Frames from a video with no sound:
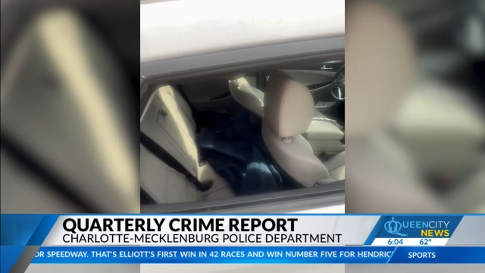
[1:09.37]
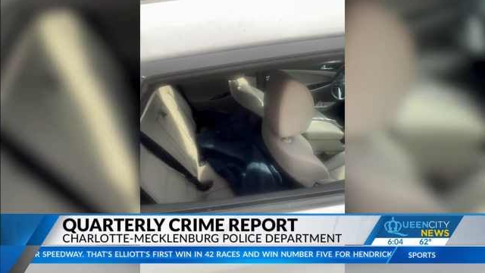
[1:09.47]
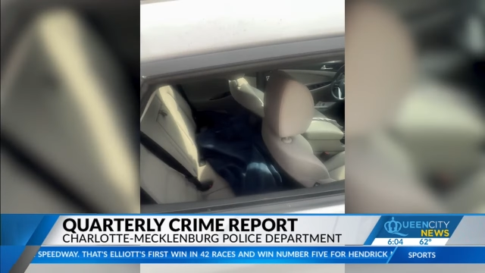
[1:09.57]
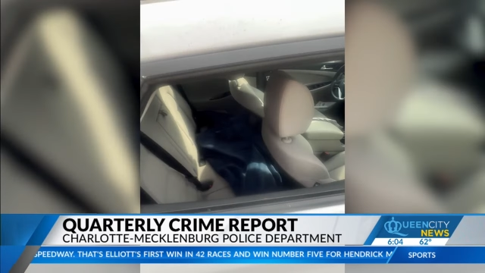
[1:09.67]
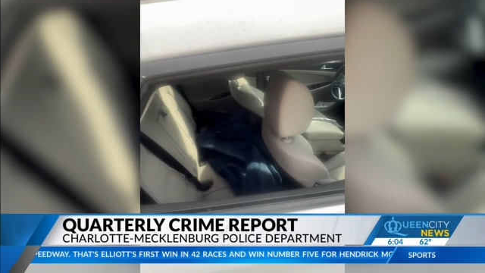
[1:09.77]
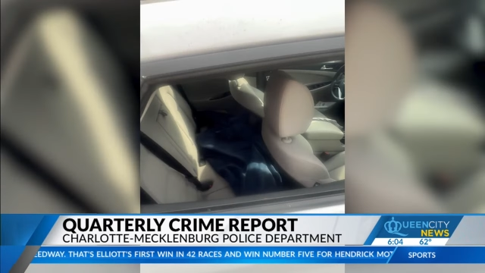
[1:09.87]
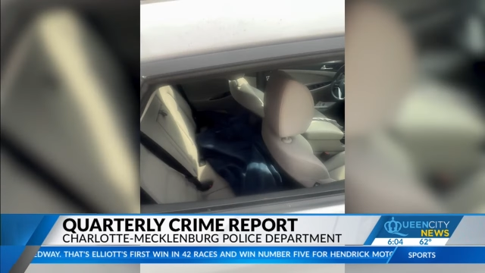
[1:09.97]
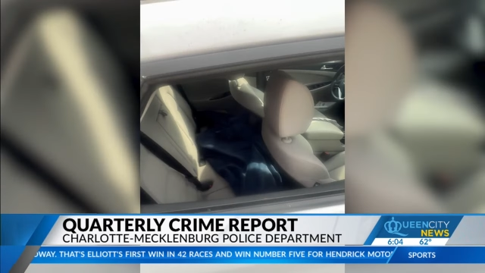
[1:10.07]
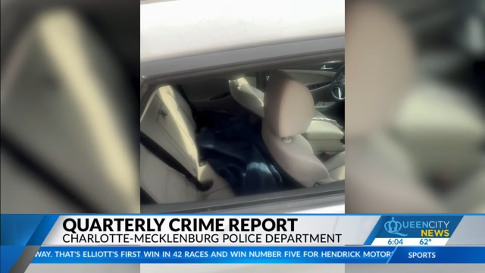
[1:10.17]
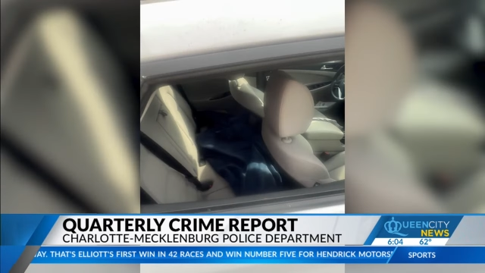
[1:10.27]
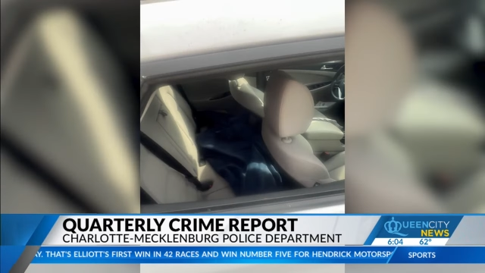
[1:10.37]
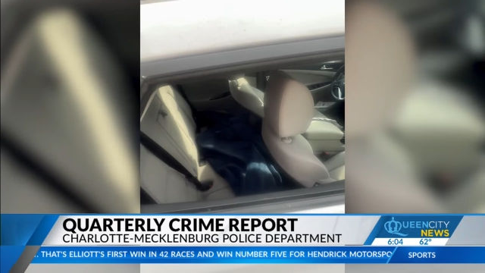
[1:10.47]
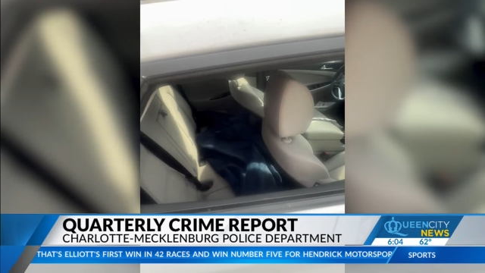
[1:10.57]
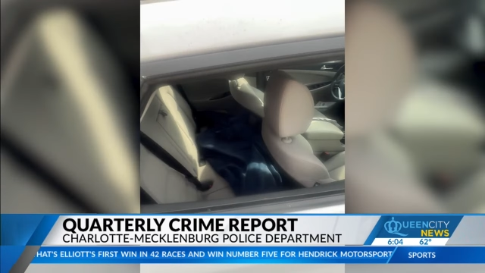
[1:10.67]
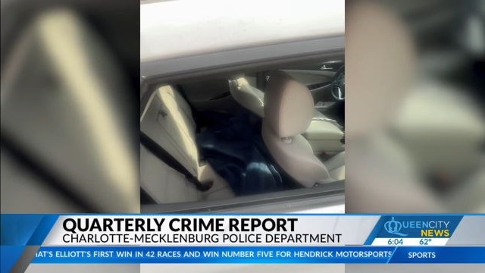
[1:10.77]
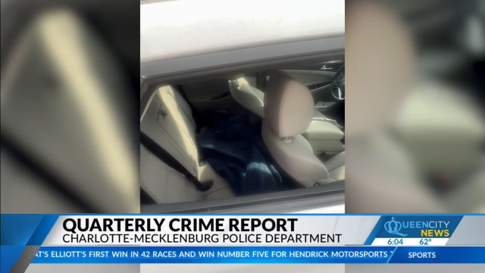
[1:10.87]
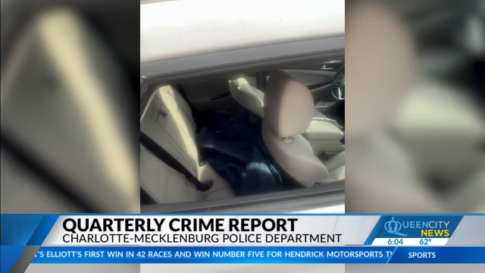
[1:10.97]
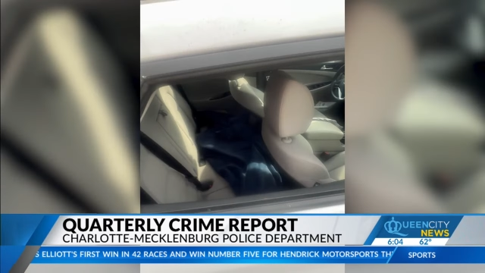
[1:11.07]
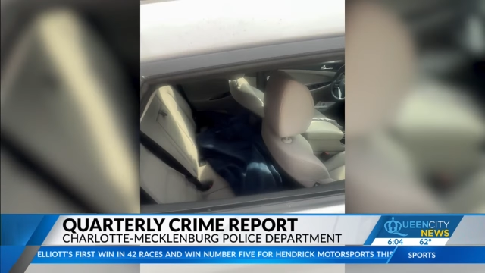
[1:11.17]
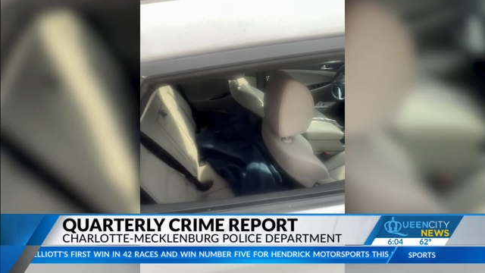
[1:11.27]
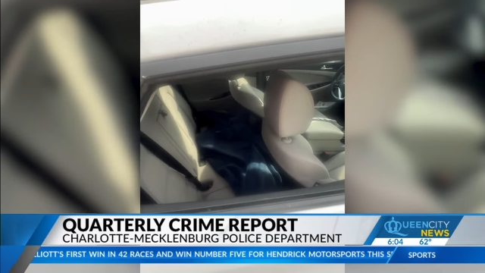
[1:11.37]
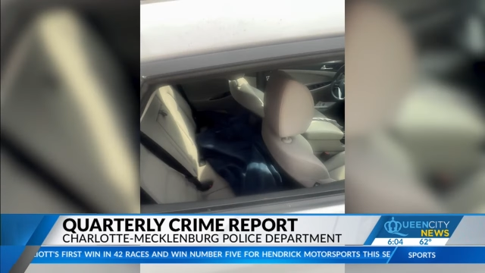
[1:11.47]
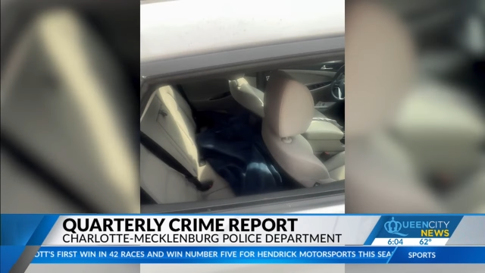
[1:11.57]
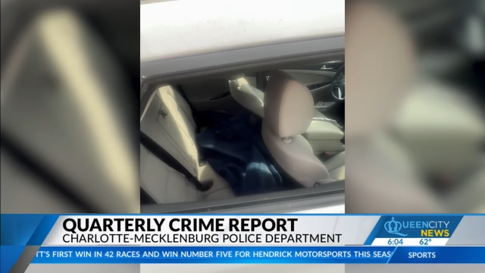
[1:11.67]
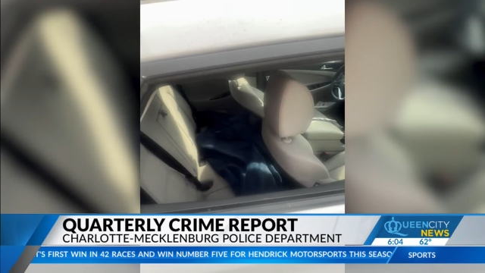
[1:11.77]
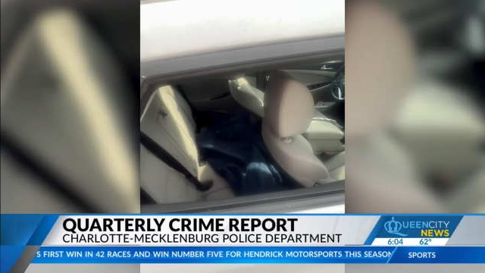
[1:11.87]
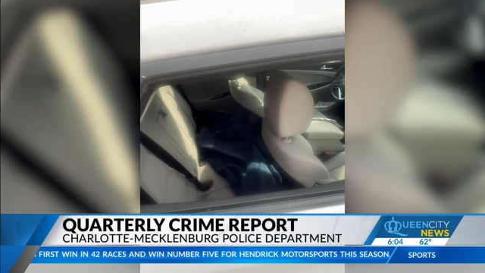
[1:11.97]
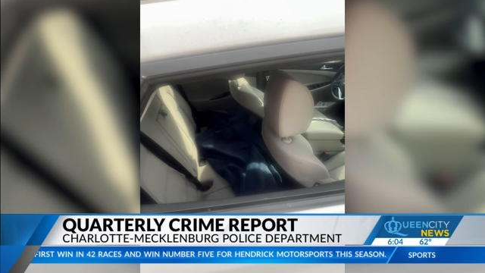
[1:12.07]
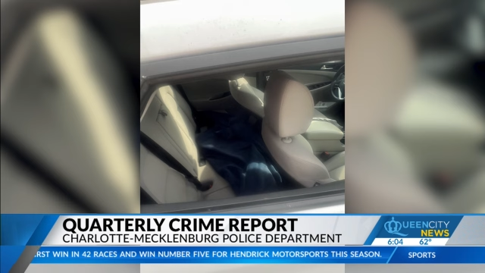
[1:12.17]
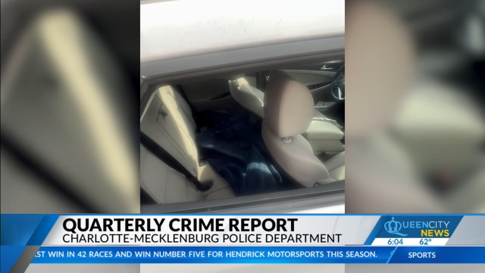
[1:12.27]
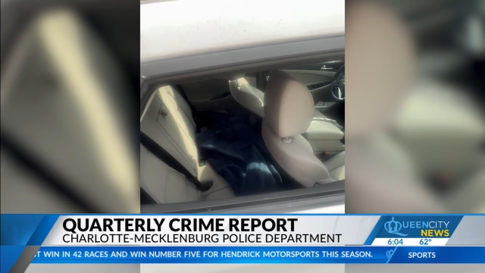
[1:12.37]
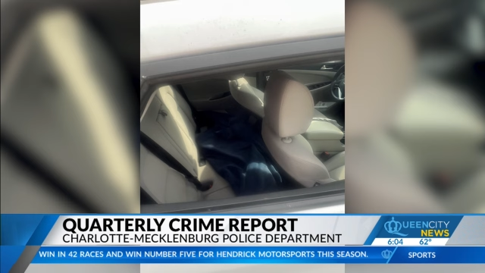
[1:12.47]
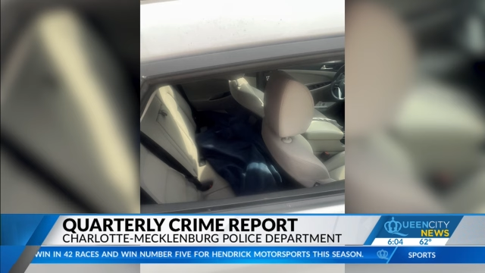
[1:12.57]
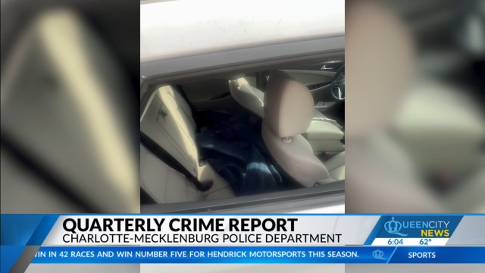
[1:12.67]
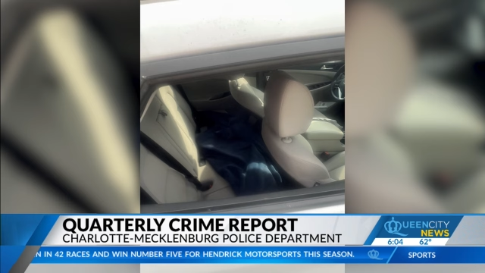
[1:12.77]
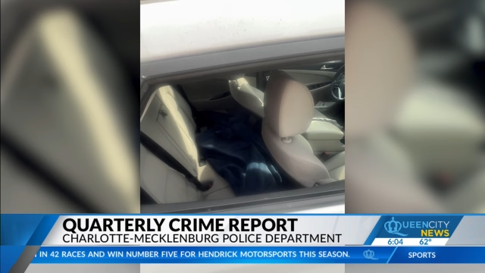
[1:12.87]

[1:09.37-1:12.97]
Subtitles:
Nobody's mouth can be seen.